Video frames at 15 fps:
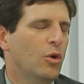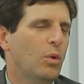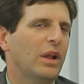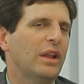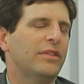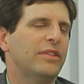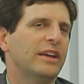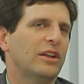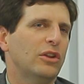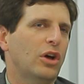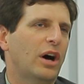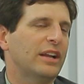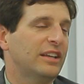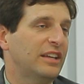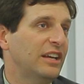Well, I think a
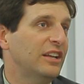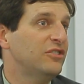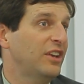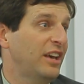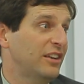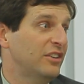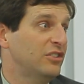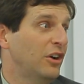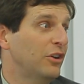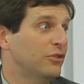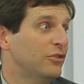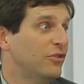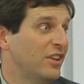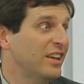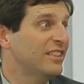lot of kids and
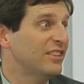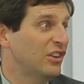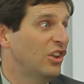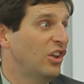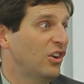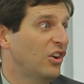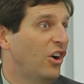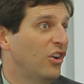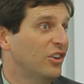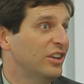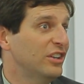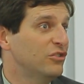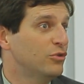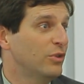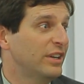adults think that all
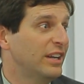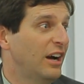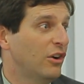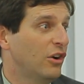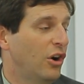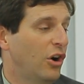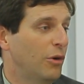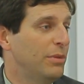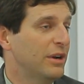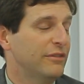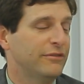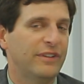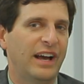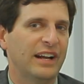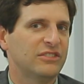kids drink alcohol, but
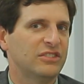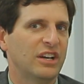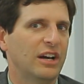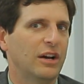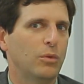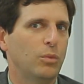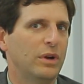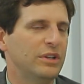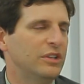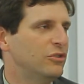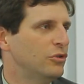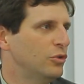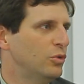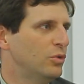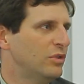in fact, when you
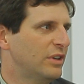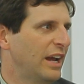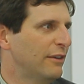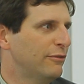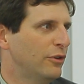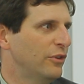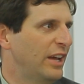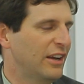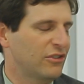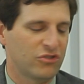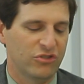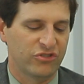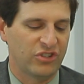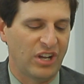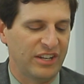do careful
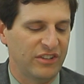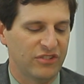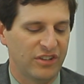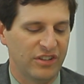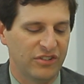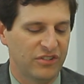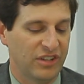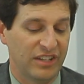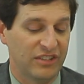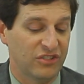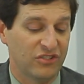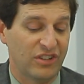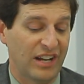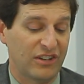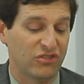national studies of these things,
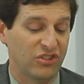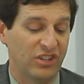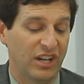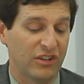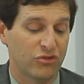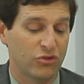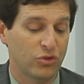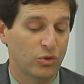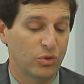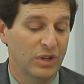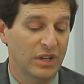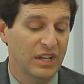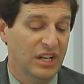it's actually not true.